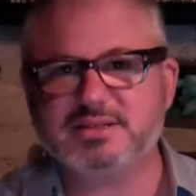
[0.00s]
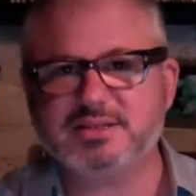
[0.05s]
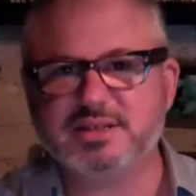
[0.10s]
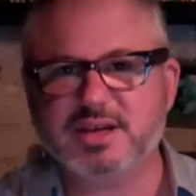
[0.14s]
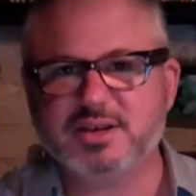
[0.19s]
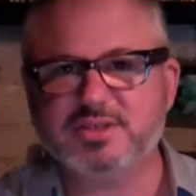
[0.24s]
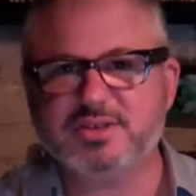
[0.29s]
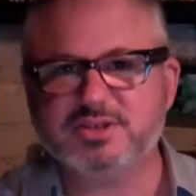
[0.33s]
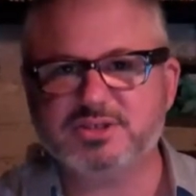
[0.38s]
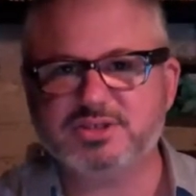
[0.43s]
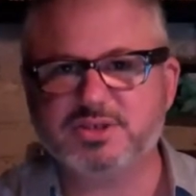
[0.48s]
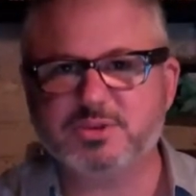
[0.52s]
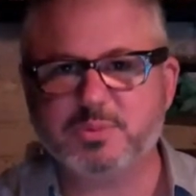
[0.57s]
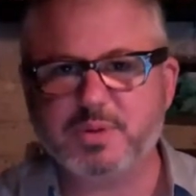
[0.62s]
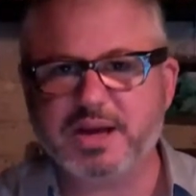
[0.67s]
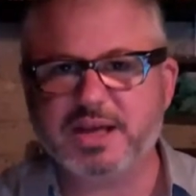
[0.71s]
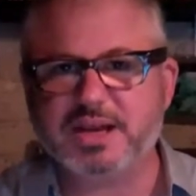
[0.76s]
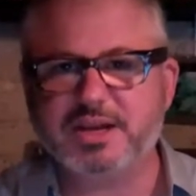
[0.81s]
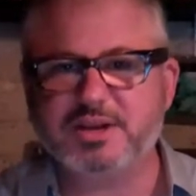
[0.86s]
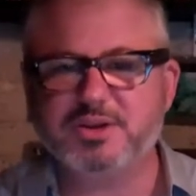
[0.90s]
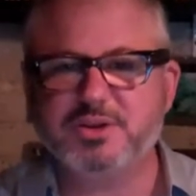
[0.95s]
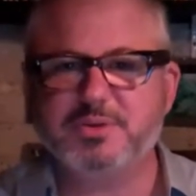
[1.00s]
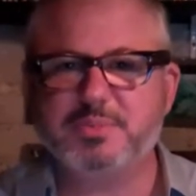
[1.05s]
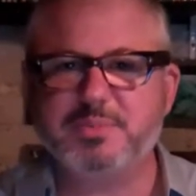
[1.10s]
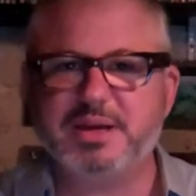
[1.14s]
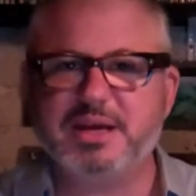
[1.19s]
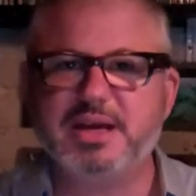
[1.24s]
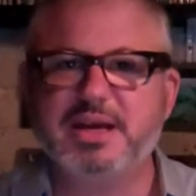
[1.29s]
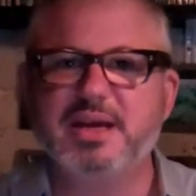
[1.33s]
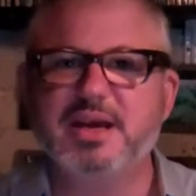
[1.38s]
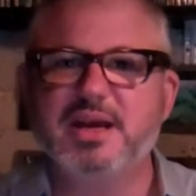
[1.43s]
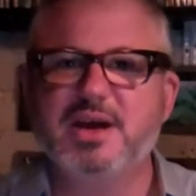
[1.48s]
others are waiting to
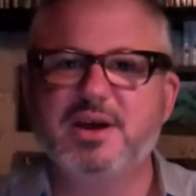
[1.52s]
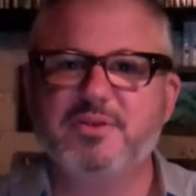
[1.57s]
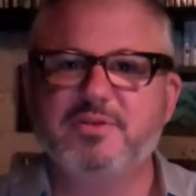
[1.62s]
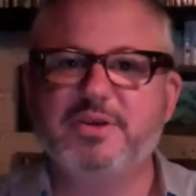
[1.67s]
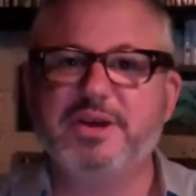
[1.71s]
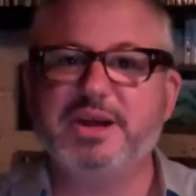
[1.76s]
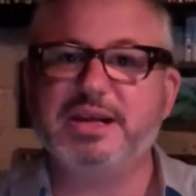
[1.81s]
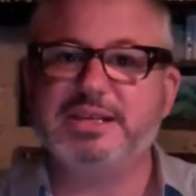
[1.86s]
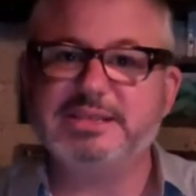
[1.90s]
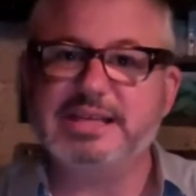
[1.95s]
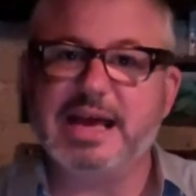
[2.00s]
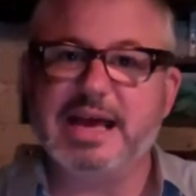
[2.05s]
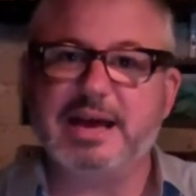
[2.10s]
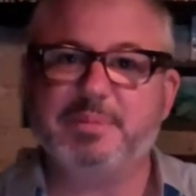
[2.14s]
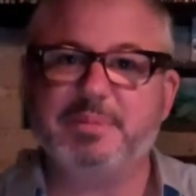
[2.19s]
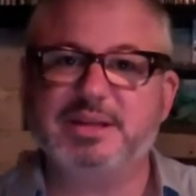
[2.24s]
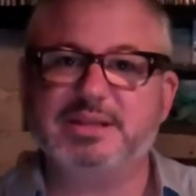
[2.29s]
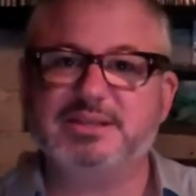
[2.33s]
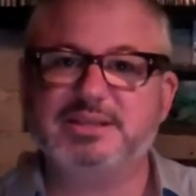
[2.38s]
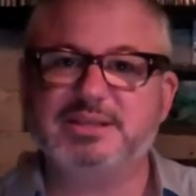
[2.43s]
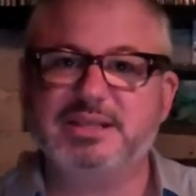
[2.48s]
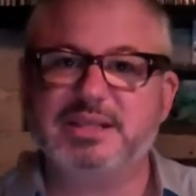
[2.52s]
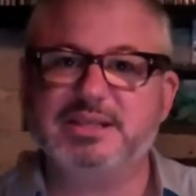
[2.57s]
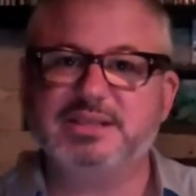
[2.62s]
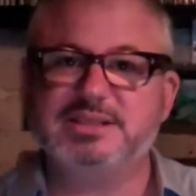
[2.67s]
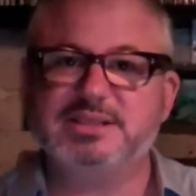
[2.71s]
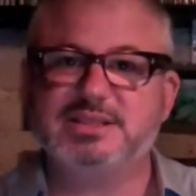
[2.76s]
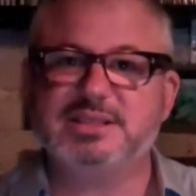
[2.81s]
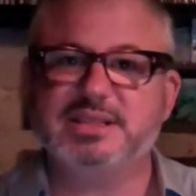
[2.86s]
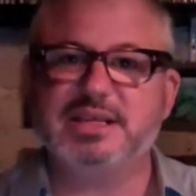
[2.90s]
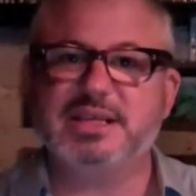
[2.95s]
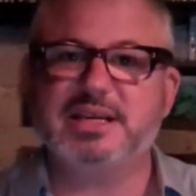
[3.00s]
be re-examined
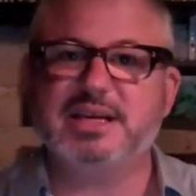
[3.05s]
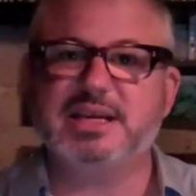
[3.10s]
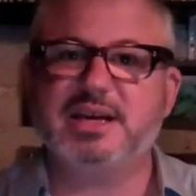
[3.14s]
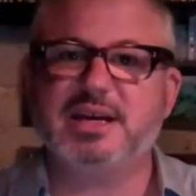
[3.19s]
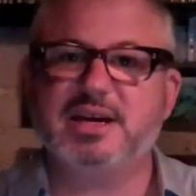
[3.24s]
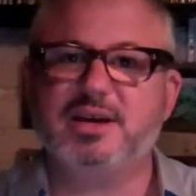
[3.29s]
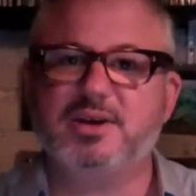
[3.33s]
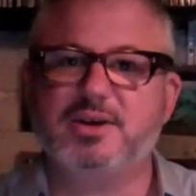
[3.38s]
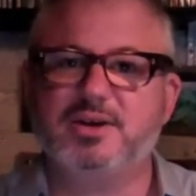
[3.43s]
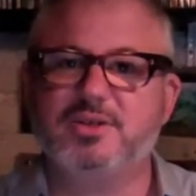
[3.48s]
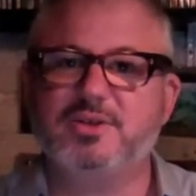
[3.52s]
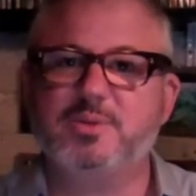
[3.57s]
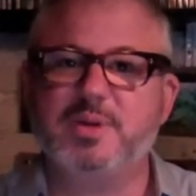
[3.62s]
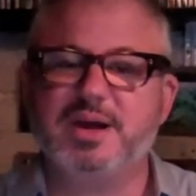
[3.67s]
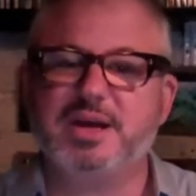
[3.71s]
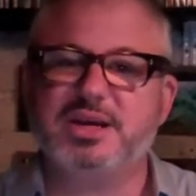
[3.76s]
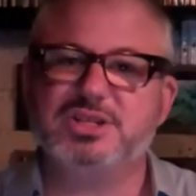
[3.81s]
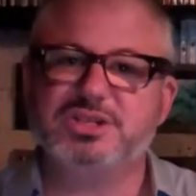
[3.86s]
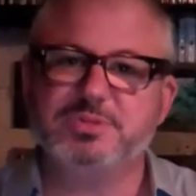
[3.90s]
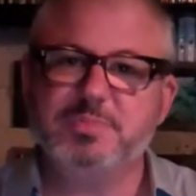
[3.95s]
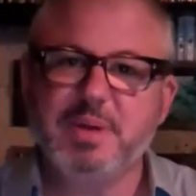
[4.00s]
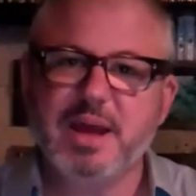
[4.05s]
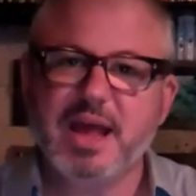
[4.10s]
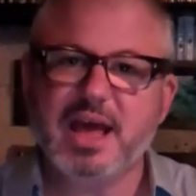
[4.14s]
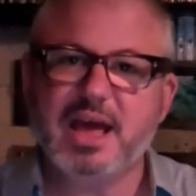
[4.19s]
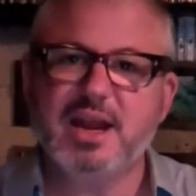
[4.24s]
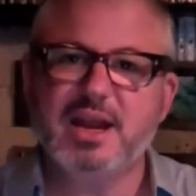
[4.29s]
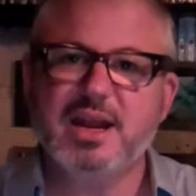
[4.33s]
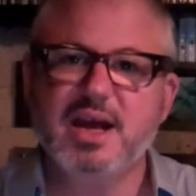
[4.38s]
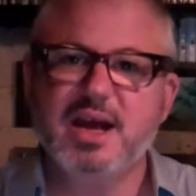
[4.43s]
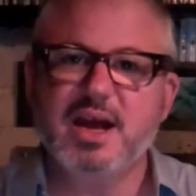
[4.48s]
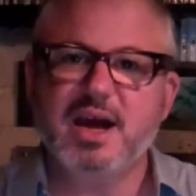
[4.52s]
since the earthquake in
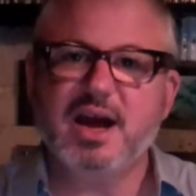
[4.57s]
Japan,